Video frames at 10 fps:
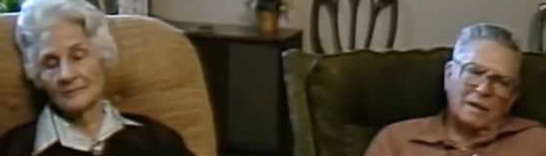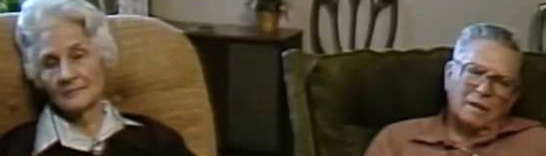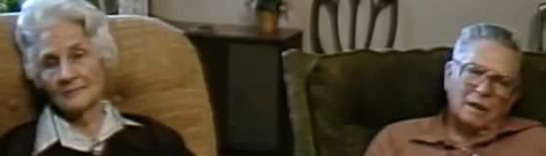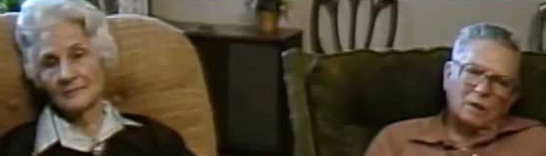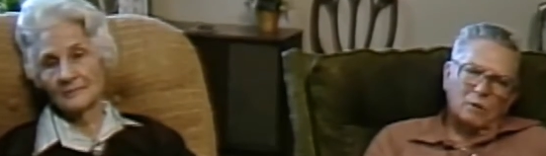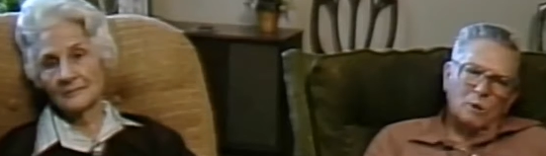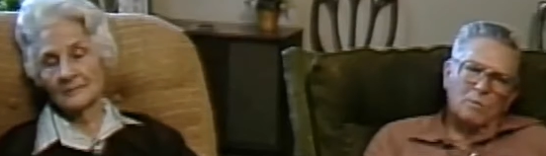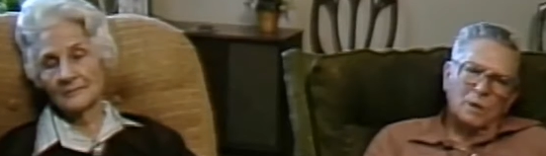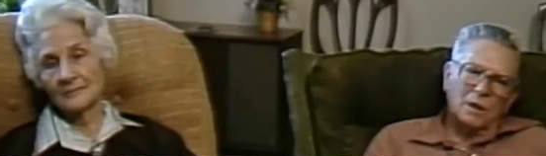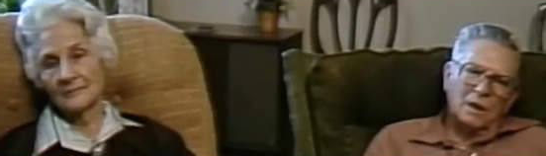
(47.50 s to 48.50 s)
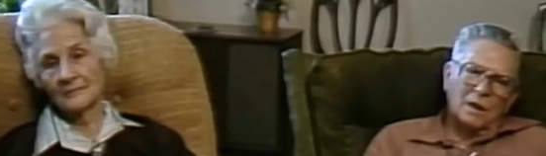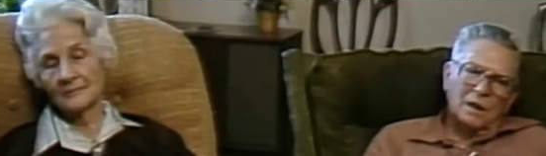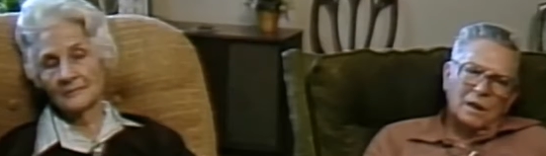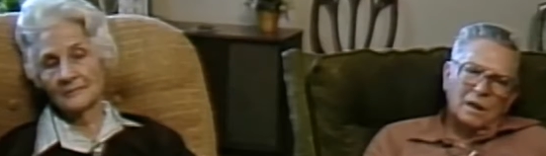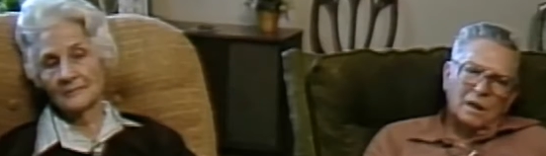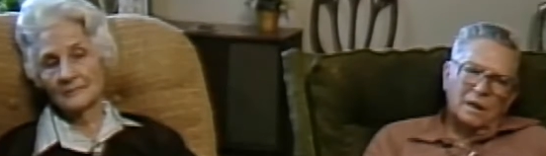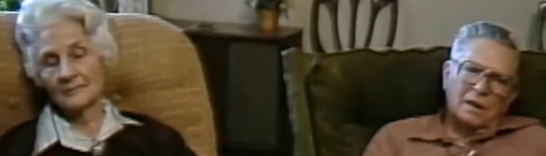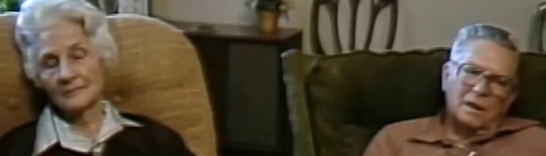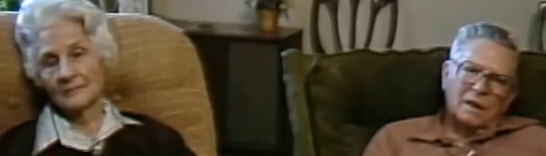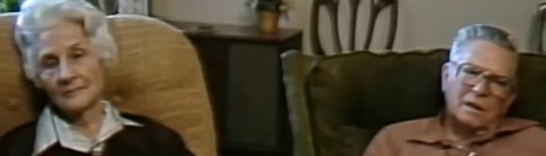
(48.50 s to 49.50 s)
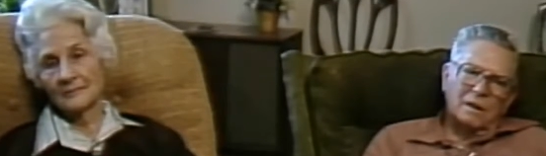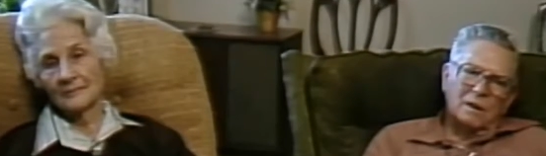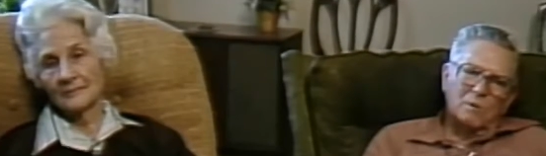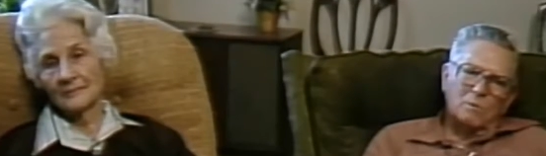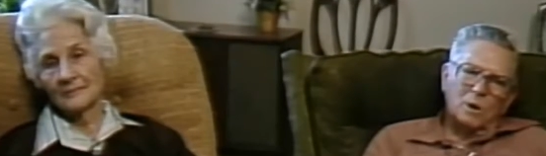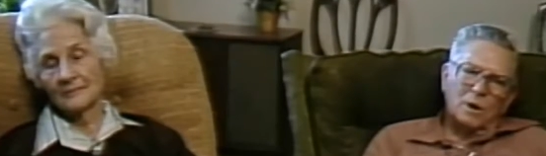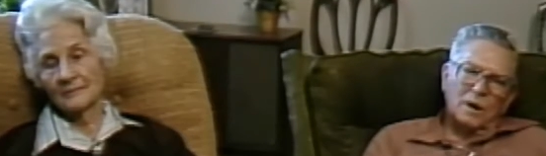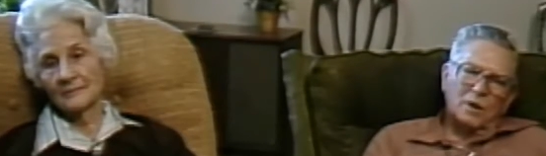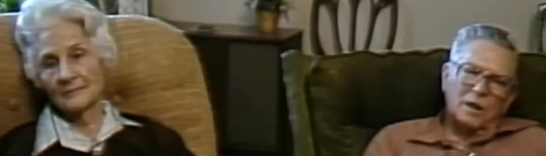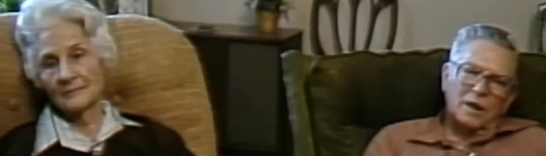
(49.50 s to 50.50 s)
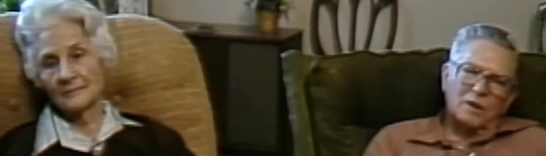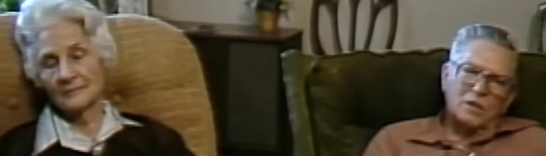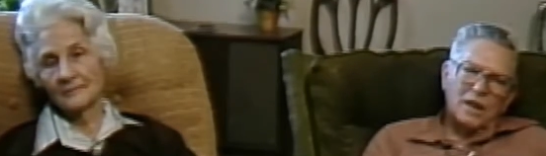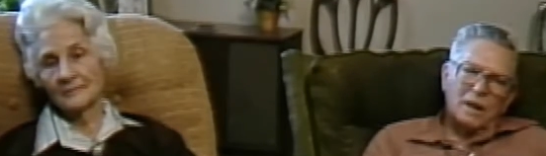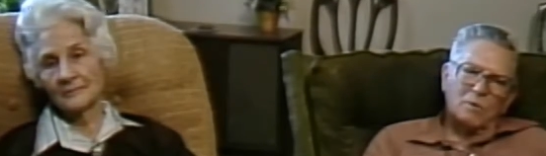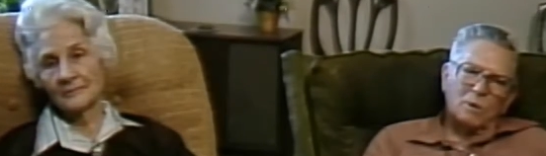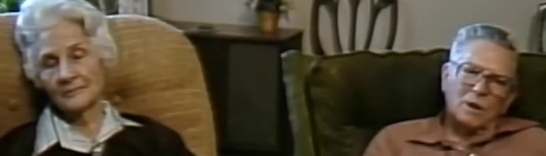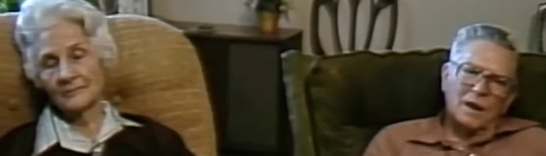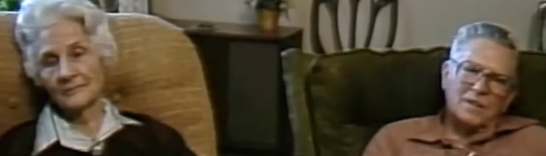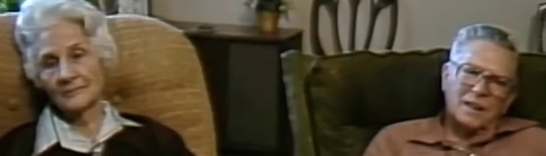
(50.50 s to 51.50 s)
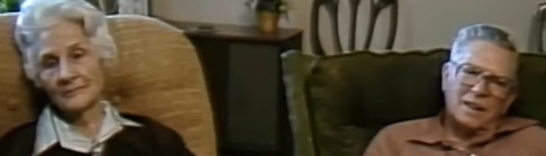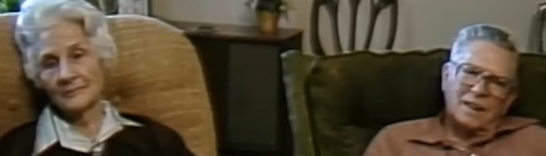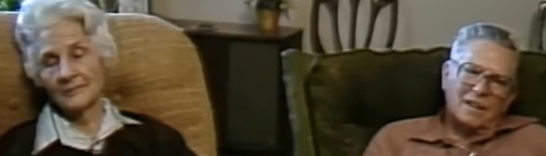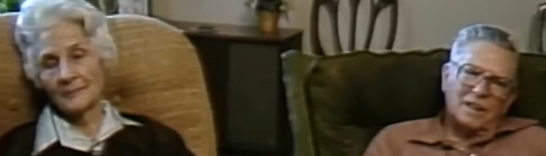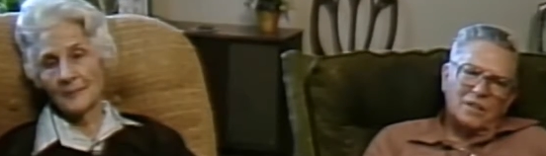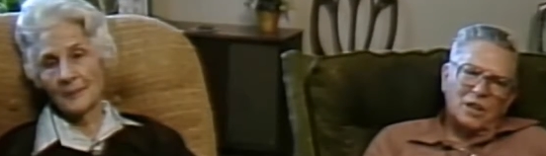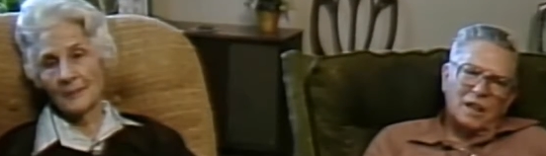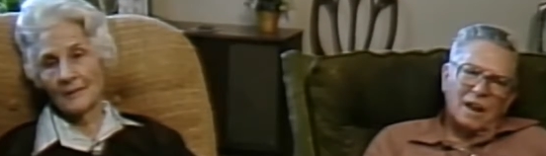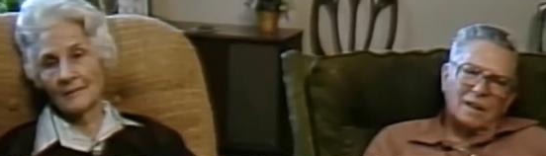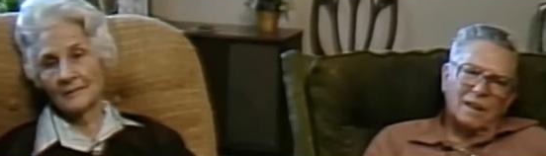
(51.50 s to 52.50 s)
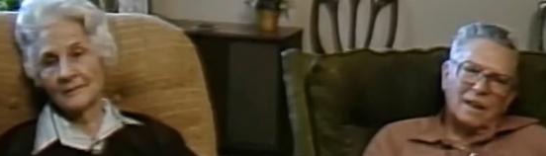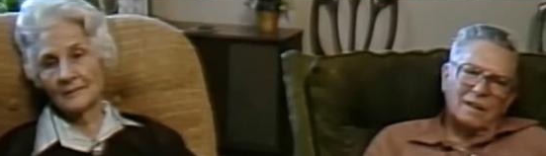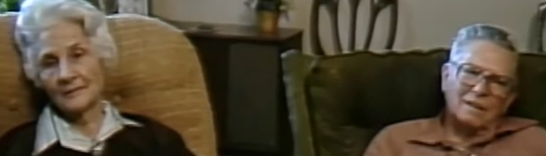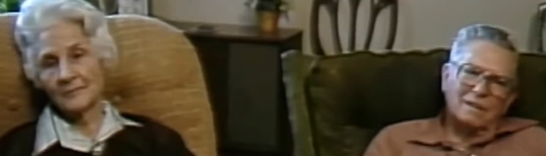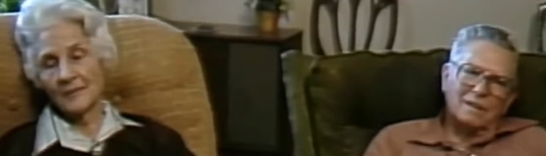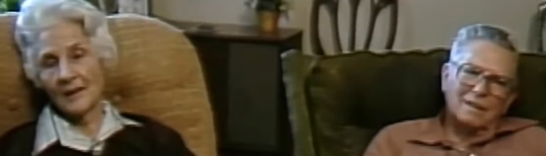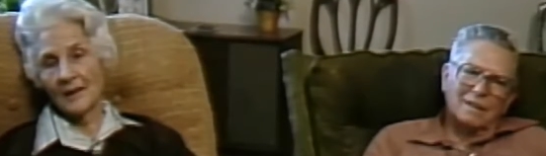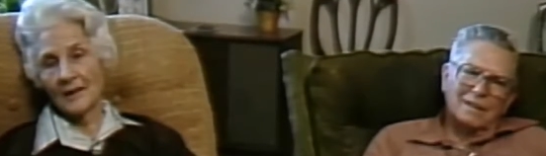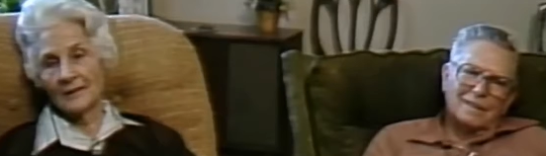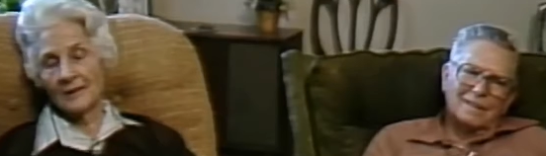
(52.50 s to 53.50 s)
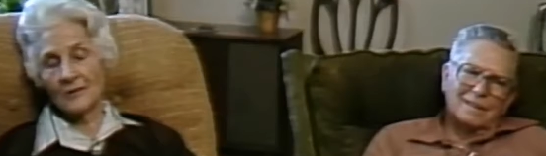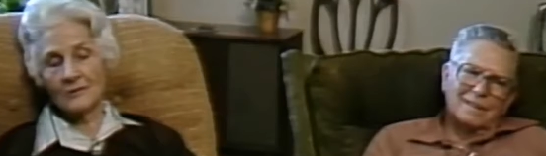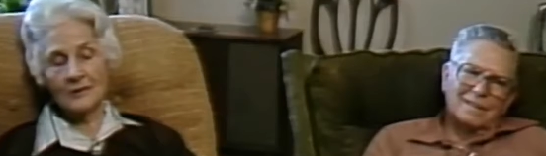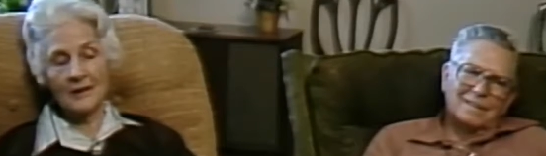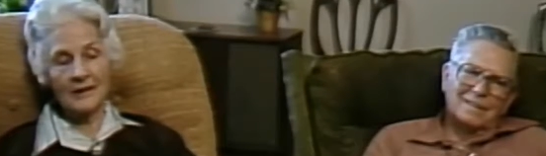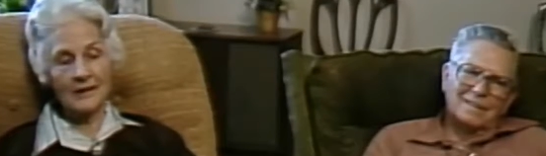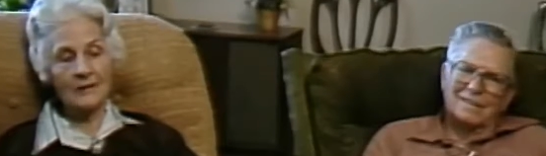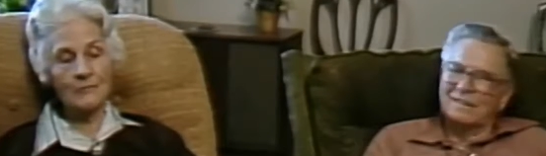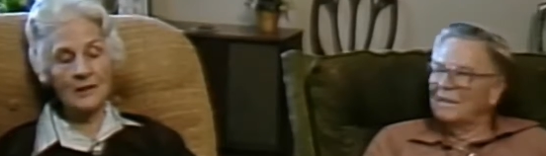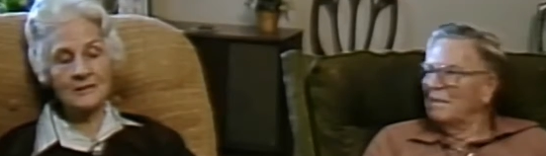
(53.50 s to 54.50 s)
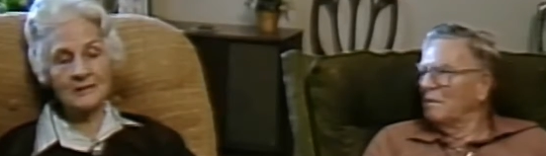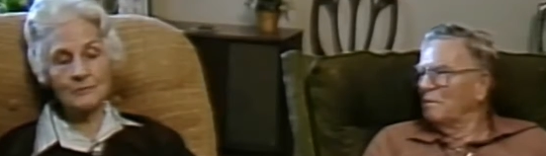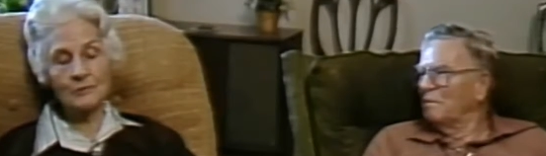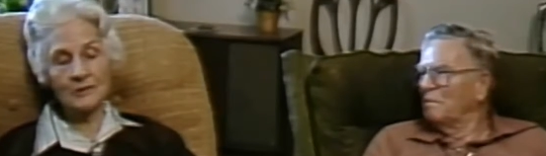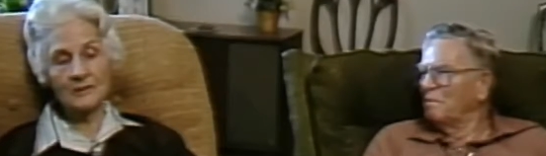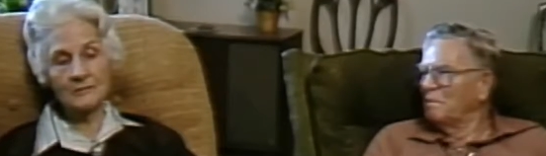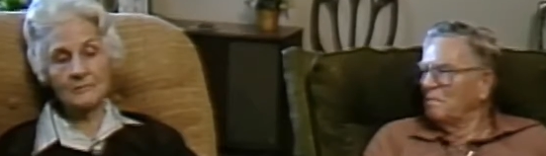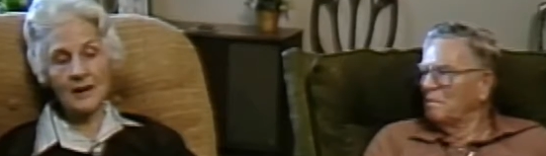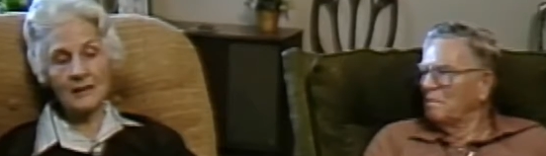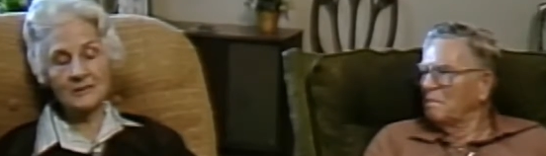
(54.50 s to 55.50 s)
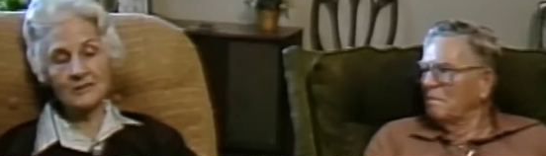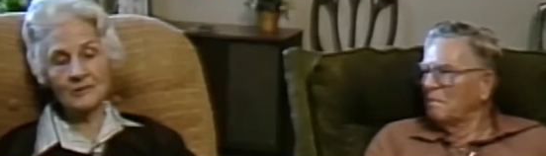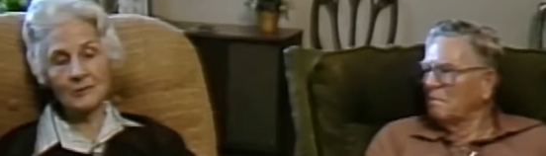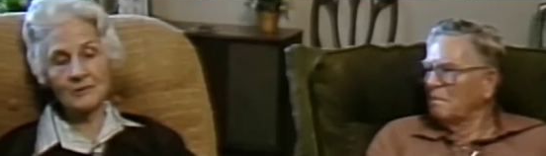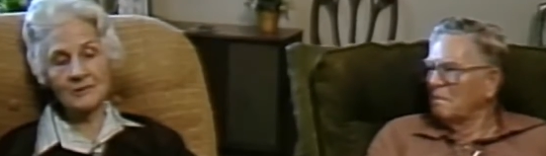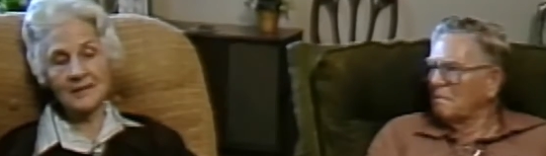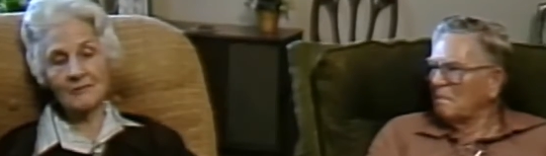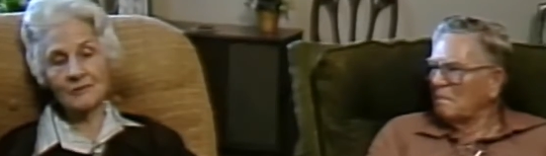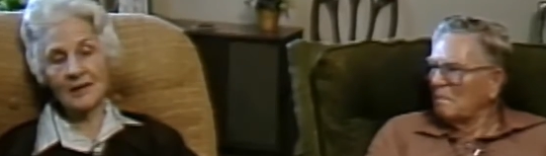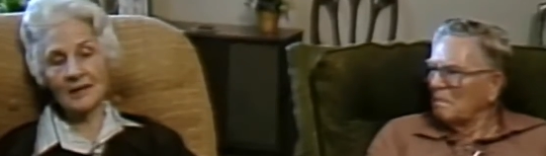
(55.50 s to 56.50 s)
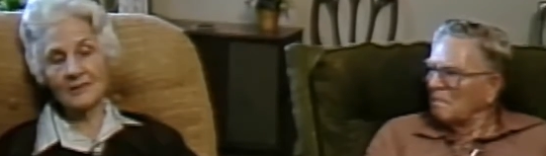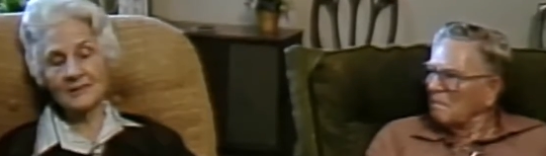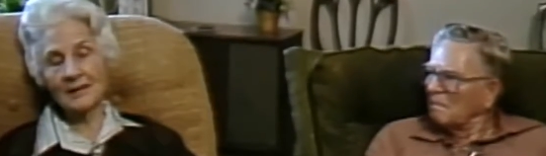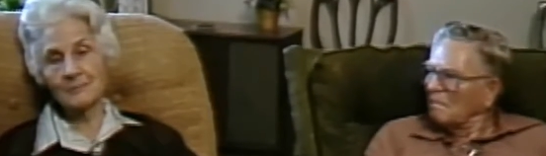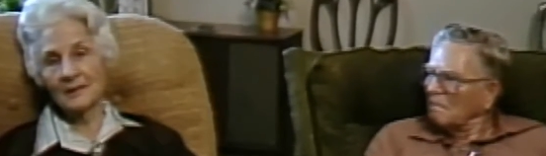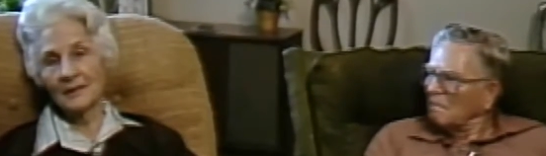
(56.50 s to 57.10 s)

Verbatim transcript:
Speaker 1: their little group. And uh, Maurine could understand the word I said, and I think she liked that.
Speaker 2: No, uh, it was an important milestone, though, because that was right at the time